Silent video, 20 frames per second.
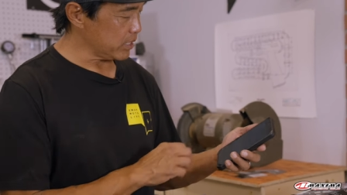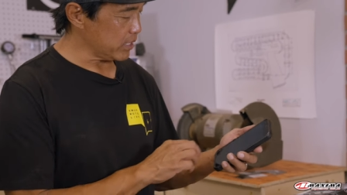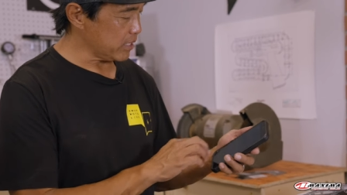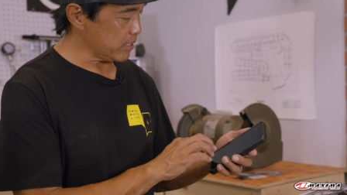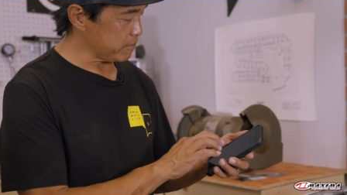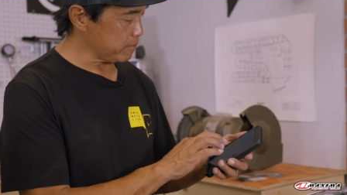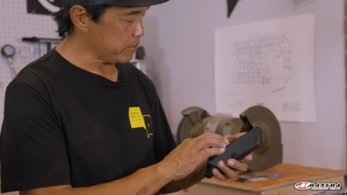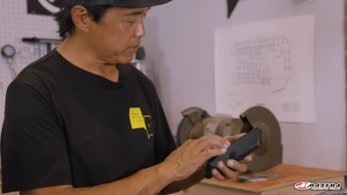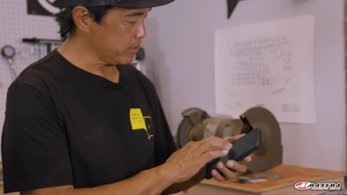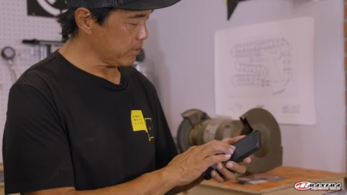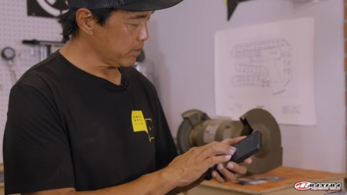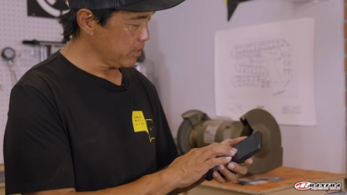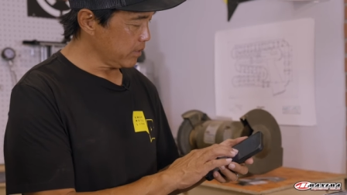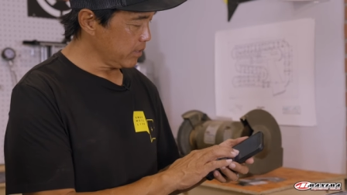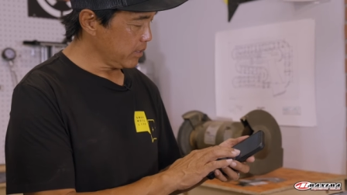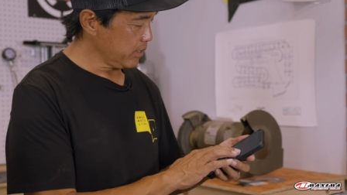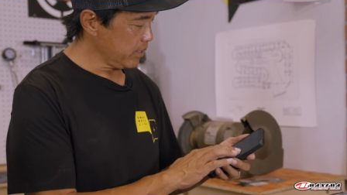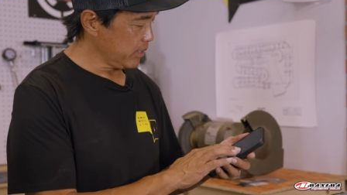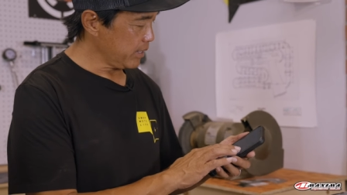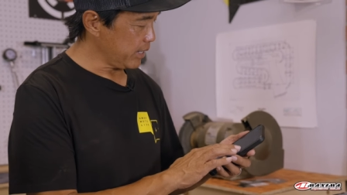up,
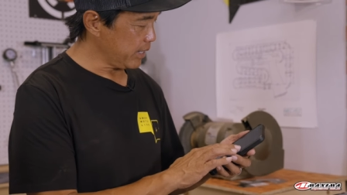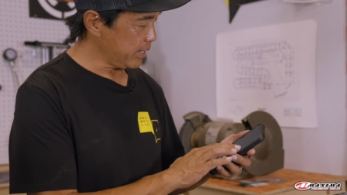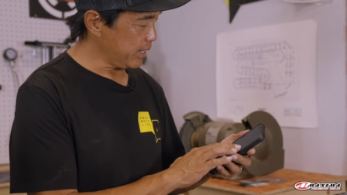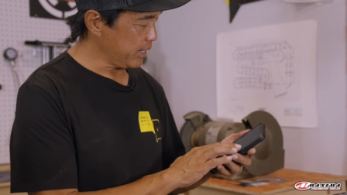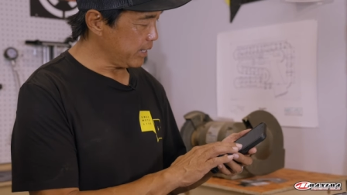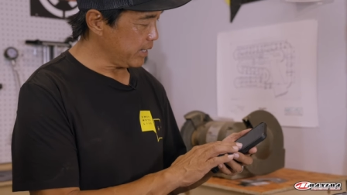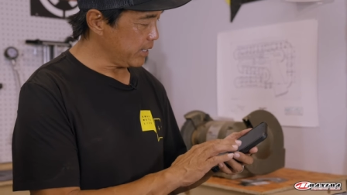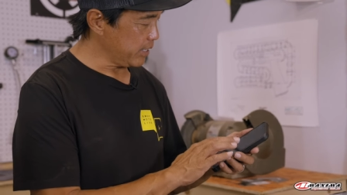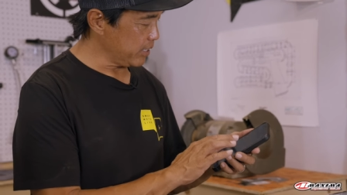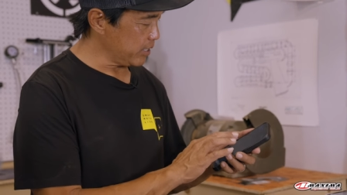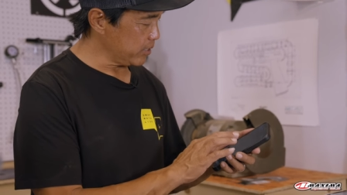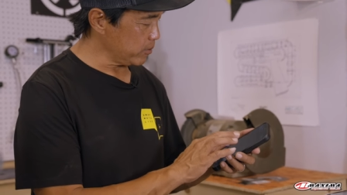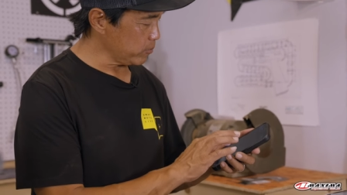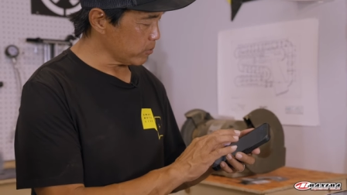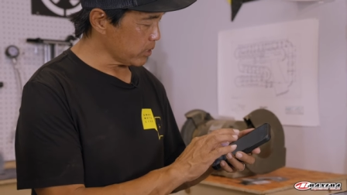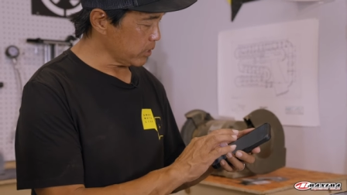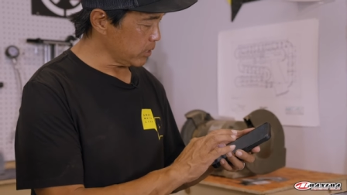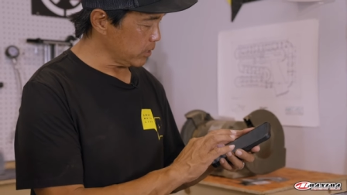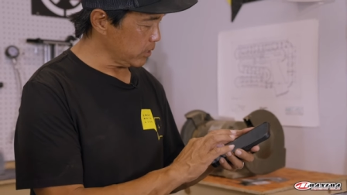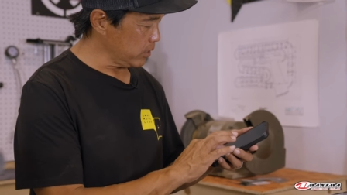and
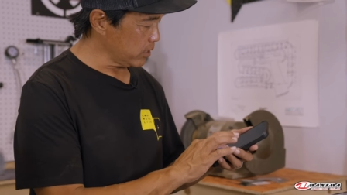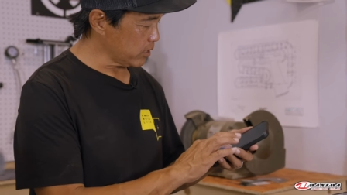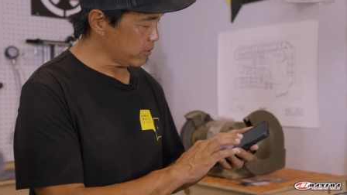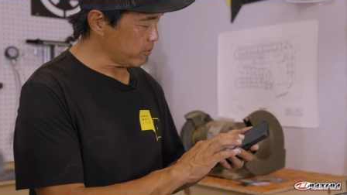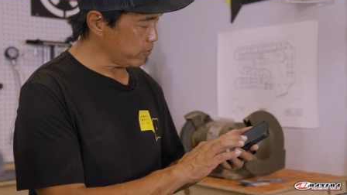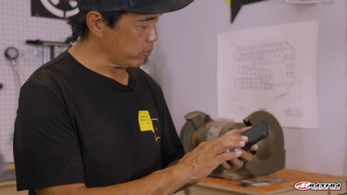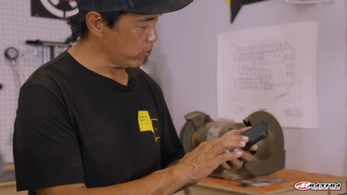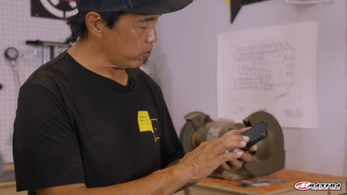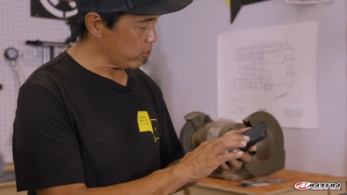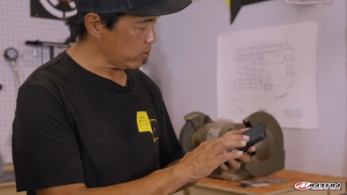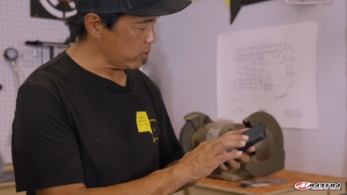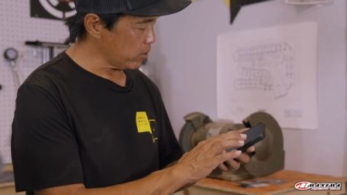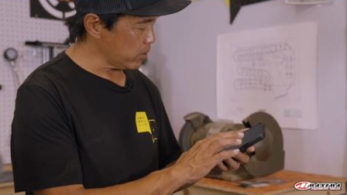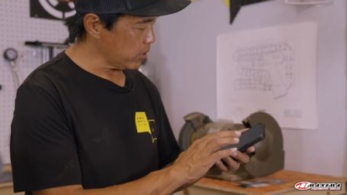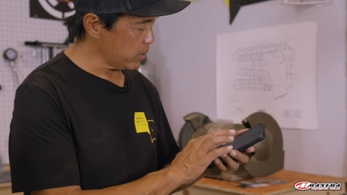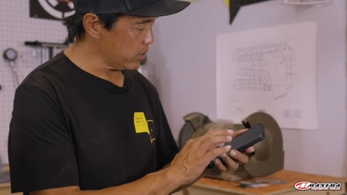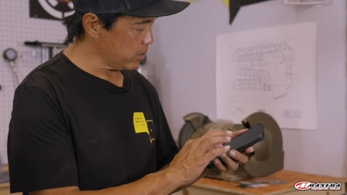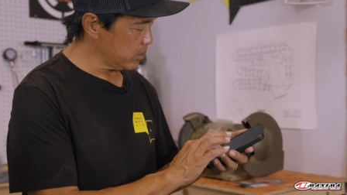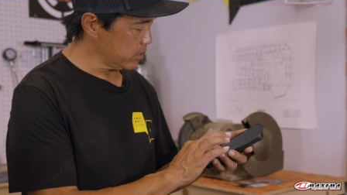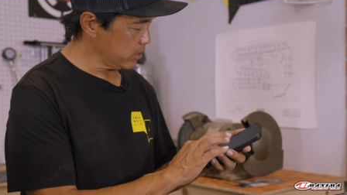we're gonna look for
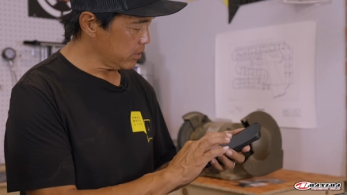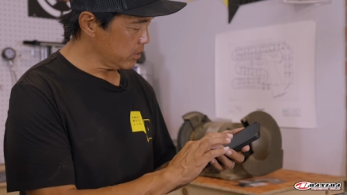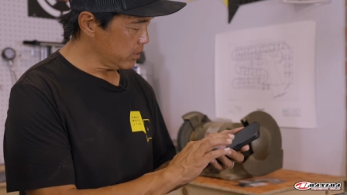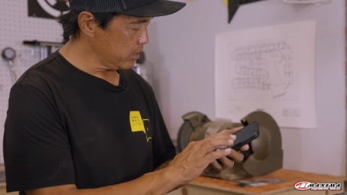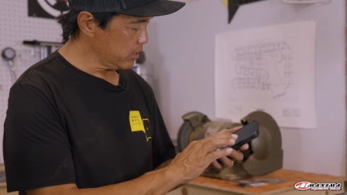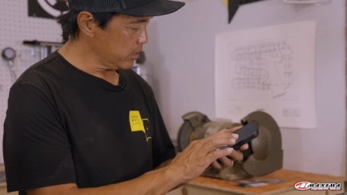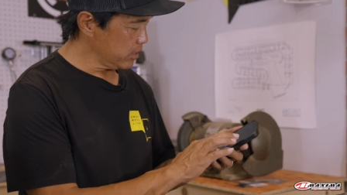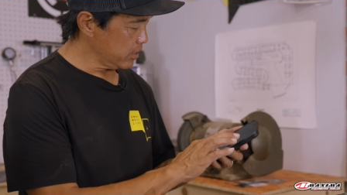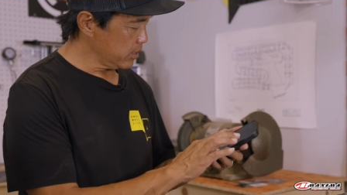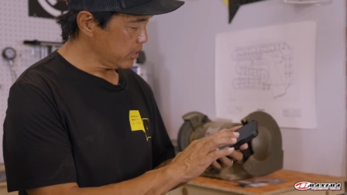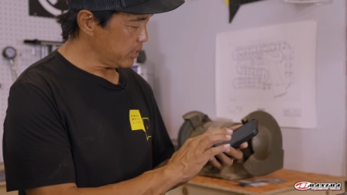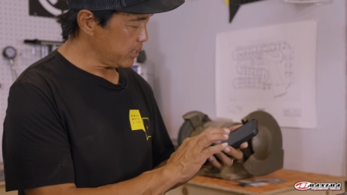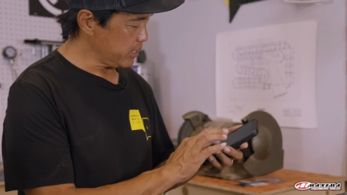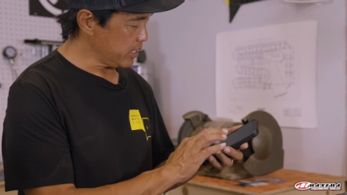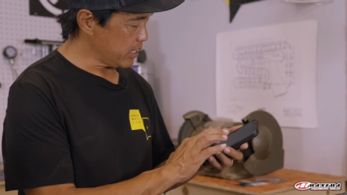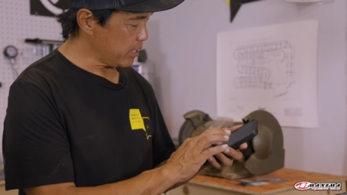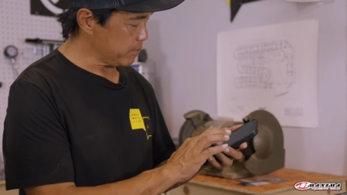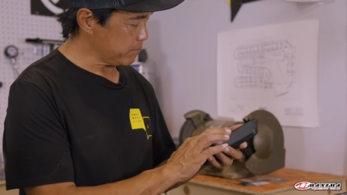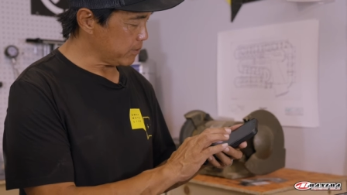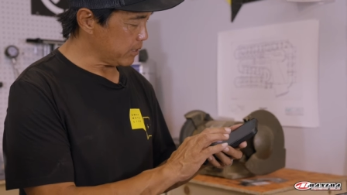
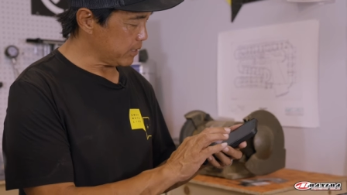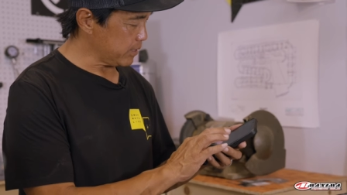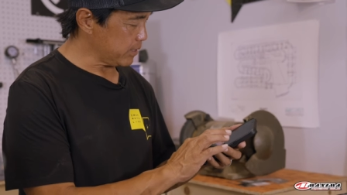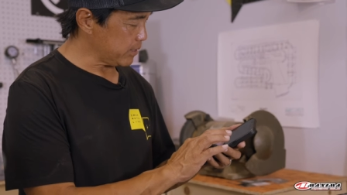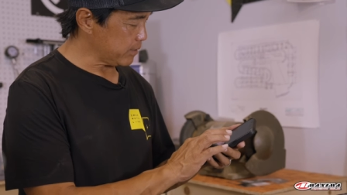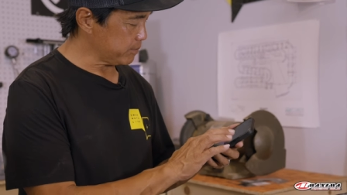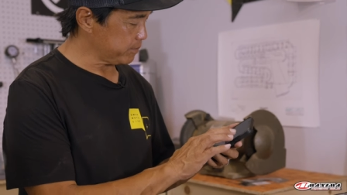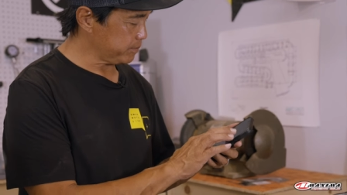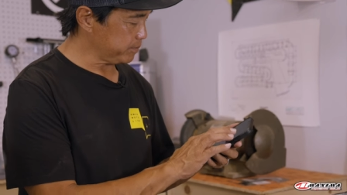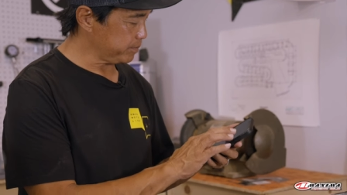Yamaha.